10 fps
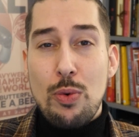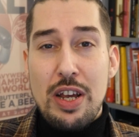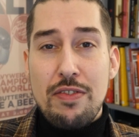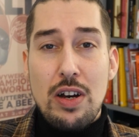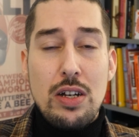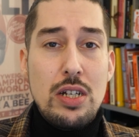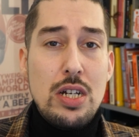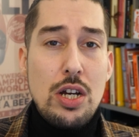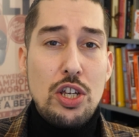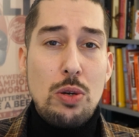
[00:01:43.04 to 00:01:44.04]
whatever,
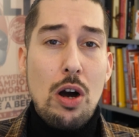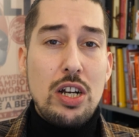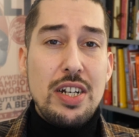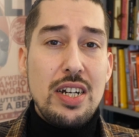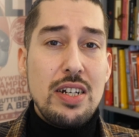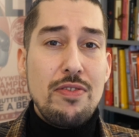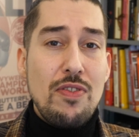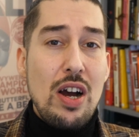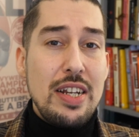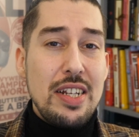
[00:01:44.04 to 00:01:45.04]
you are going to
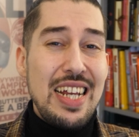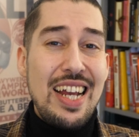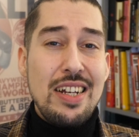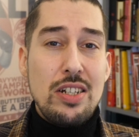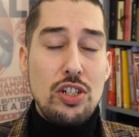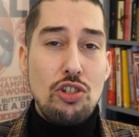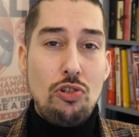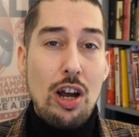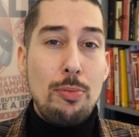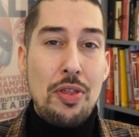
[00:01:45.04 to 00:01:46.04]
find that the ink is going to
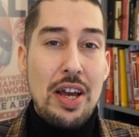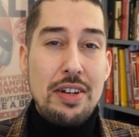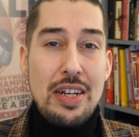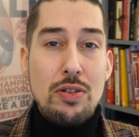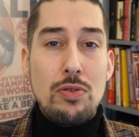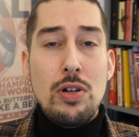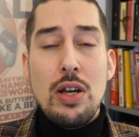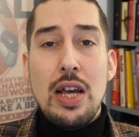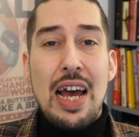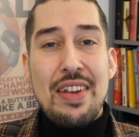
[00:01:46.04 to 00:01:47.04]
dry up on that needle,
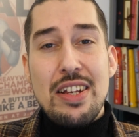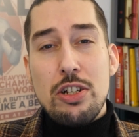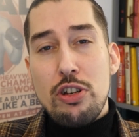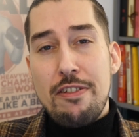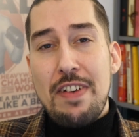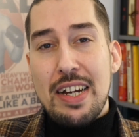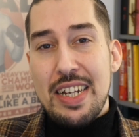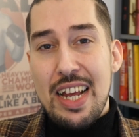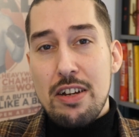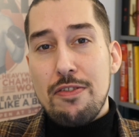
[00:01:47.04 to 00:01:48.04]
and that is going to affect
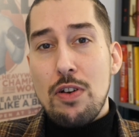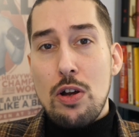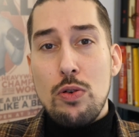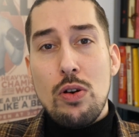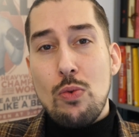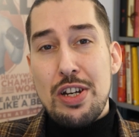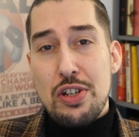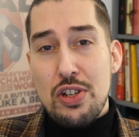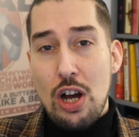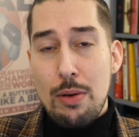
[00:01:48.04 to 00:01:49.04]
the ink flow when you
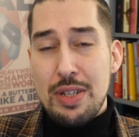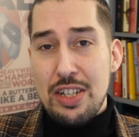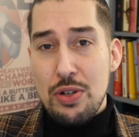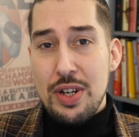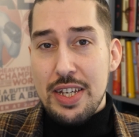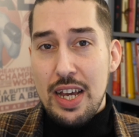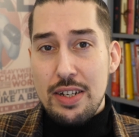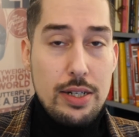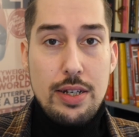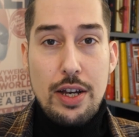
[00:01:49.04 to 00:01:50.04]
start up tattooing again.
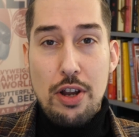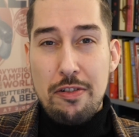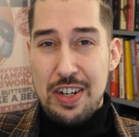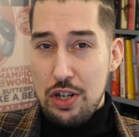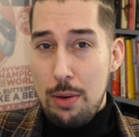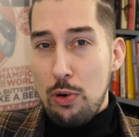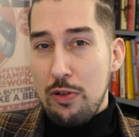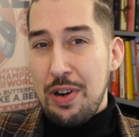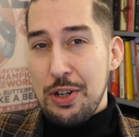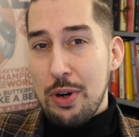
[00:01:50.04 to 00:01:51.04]
Another example
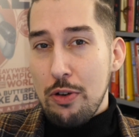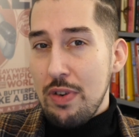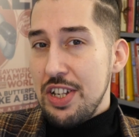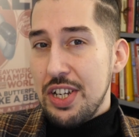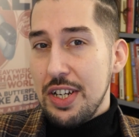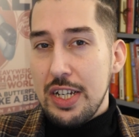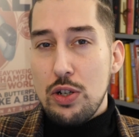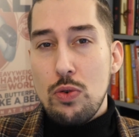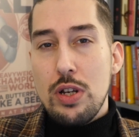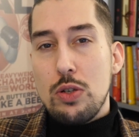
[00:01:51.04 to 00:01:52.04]
of when you want to rinse your
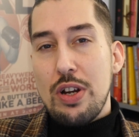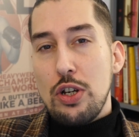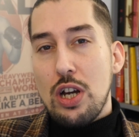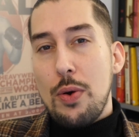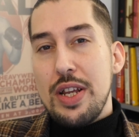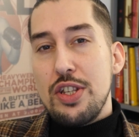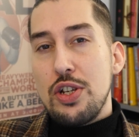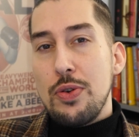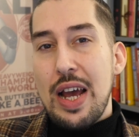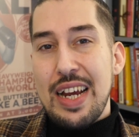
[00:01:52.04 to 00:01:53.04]
needle is when you're going
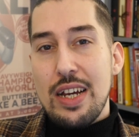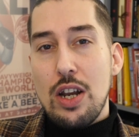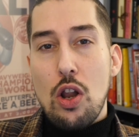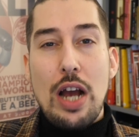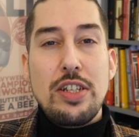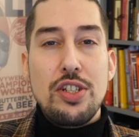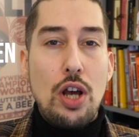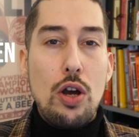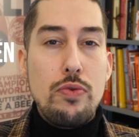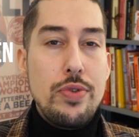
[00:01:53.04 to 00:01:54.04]
into a lighter
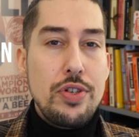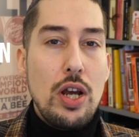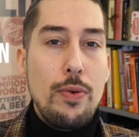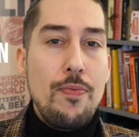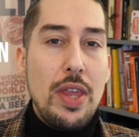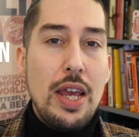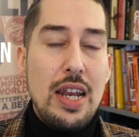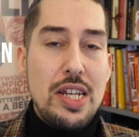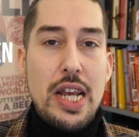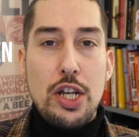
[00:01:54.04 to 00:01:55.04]
tone. So
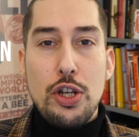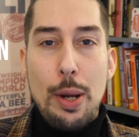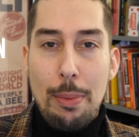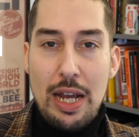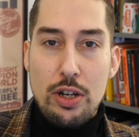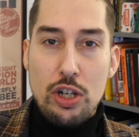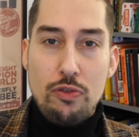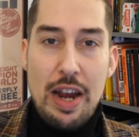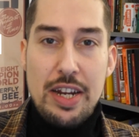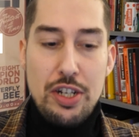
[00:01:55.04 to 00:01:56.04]
let's say you're doing black and
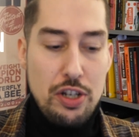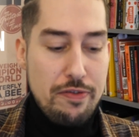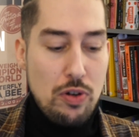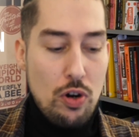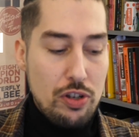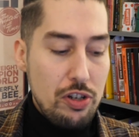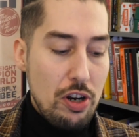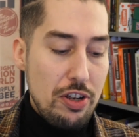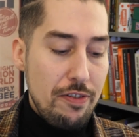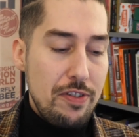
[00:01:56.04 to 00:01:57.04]
grey and you've got
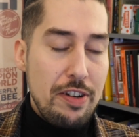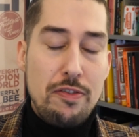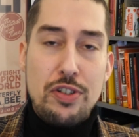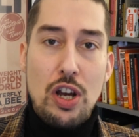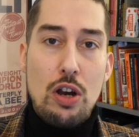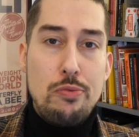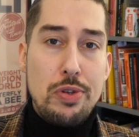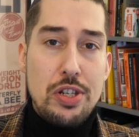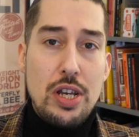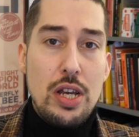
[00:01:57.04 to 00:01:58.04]
your different
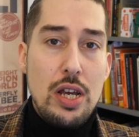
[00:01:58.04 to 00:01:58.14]
tones